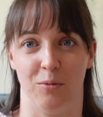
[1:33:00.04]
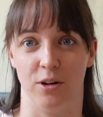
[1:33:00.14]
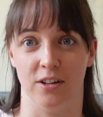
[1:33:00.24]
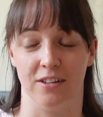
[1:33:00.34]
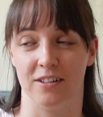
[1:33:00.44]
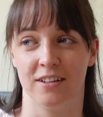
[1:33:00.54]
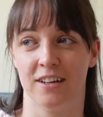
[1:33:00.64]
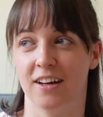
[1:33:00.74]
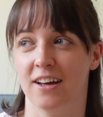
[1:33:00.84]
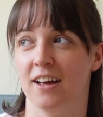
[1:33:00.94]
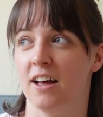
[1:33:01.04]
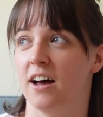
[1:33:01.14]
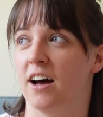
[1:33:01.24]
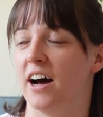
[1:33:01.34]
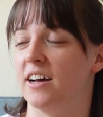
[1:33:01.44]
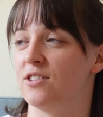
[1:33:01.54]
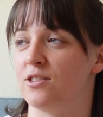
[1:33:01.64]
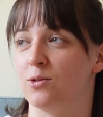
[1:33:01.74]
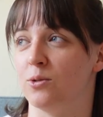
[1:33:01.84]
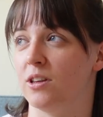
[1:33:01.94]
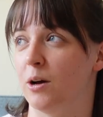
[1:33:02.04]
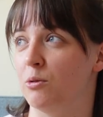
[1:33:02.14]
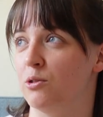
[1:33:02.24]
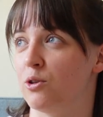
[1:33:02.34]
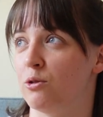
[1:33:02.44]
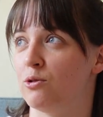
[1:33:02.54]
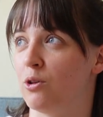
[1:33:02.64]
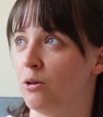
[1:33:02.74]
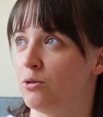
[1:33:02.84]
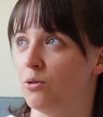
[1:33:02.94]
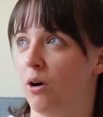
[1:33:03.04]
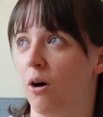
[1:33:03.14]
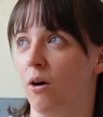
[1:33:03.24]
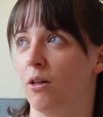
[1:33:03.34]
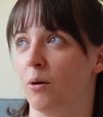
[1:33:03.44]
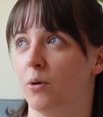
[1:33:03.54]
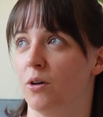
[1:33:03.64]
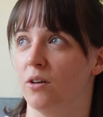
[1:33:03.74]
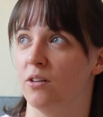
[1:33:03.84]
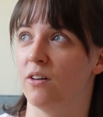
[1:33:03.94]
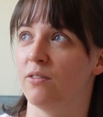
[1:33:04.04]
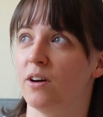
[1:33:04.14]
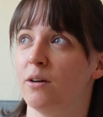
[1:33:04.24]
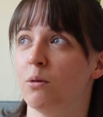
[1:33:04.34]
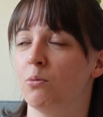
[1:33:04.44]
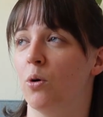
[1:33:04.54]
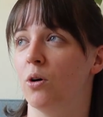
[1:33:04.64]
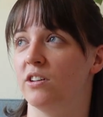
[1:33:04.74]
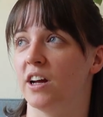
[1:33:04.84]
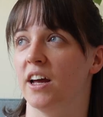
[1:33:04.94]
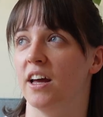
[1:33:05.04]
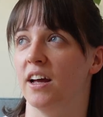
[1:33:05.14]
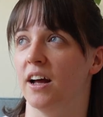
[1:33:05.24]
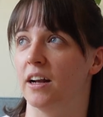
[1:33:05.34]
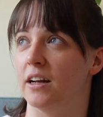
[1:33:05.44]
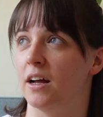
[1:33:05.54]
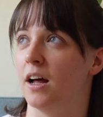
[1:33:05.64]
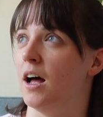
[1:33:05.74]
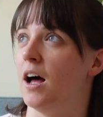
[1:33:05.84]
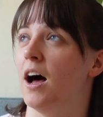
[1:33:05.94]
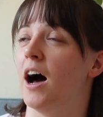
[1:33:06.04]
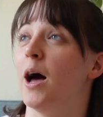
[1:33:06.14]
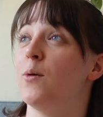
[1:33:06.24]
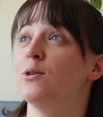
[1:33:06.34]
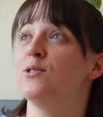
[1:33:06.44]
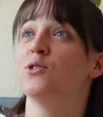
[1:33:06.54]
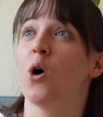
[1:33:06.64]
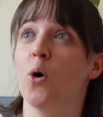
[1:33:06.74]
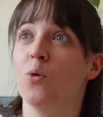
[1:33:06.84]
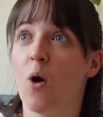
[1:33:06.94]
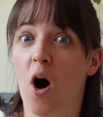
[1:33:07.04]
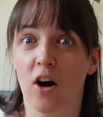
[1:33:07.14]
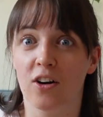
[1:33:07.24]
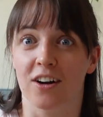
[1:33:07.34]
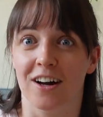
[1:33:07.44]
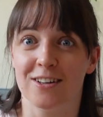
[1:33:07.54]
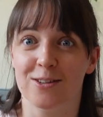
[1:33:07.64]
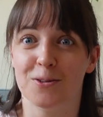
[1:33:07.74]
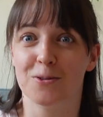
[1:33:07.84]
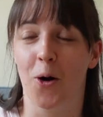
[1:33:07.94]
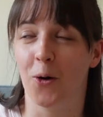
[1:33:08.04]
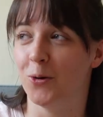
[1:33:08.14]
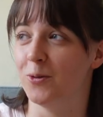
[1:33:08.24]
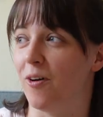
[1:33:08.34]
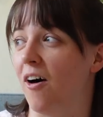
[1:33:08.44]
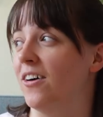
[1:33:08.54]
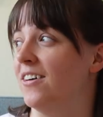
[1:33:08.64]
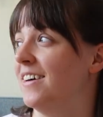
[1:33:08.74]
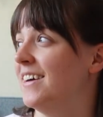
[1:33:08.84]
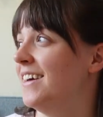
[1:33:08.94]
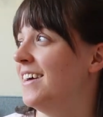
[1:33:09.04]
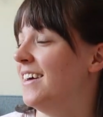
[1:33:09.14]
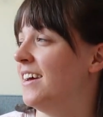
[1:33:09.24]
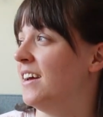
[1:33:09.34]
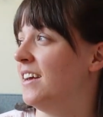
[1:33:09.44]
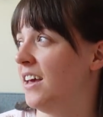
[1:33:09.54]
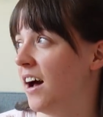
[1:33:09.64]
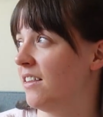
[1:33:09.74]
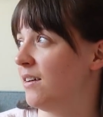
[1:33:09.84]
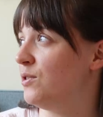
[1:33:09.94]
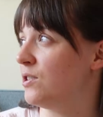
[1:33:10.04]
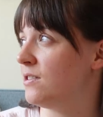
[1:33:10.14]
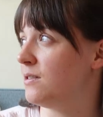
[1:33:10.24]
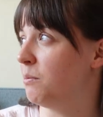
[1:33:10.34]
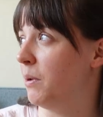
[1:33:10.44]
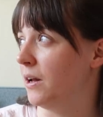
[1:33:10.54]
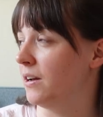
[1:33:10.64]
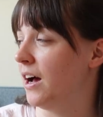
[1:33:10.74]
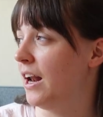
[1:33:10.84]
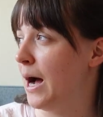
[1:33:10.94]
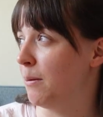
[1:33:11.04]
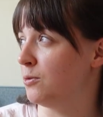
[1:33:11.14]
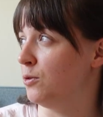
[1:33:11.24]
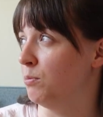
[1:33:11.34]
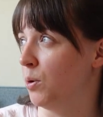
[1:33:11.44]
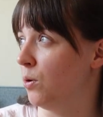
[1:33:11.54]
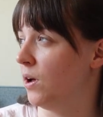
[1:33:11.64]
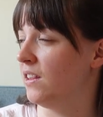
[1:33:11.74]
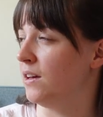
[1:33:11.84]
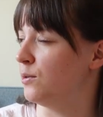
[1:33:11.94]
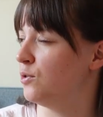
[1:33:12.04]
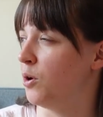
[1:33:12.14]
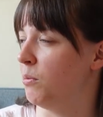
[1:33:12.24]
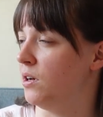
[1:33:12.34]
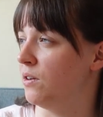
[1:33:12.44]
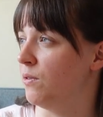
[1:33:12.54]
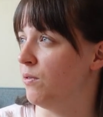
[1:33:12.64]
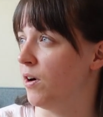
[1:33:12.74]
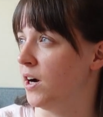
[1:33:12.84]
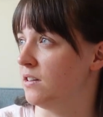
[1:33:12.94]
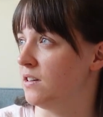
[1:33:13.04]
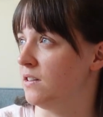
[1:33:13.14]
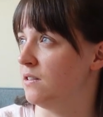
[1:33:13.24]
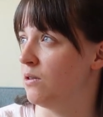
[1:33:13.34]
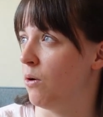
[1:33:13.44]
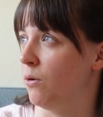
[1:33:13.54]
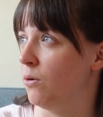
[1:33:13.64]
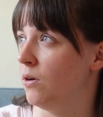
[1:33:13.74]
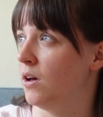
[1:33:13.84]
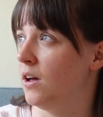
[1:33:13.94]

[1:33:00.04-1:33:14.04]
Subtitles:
wouldn't. I just thought they were so slow to grow, they were not very rewarding, and I was so wrong, so wrong. Yeah, they've just been an absolute ball, and there are so many different varieties, so